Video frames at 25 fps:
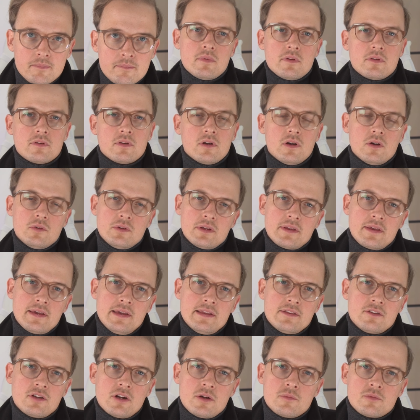So the
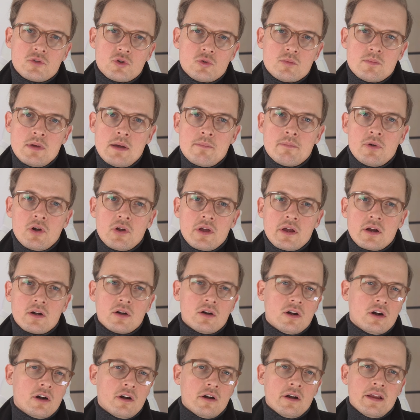key terms to remember here
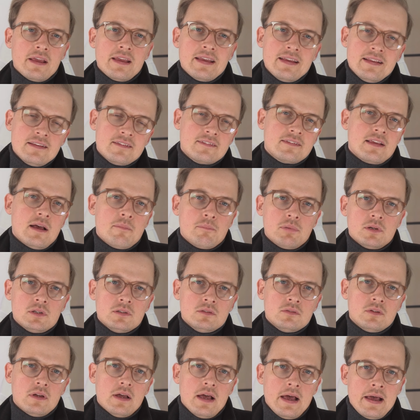are
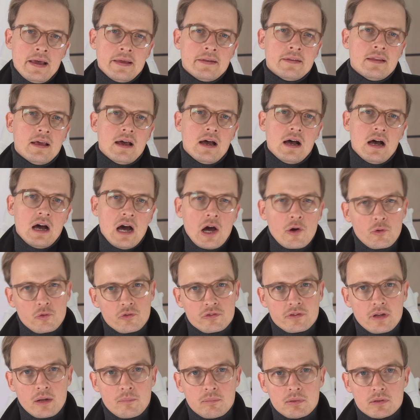in-sample and
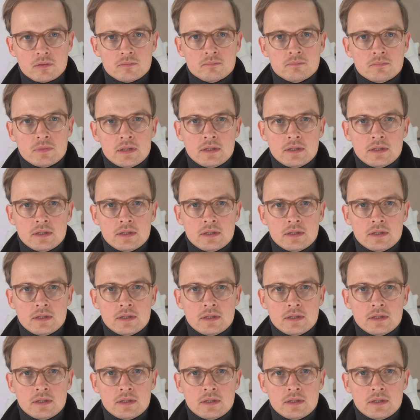out-of-sample.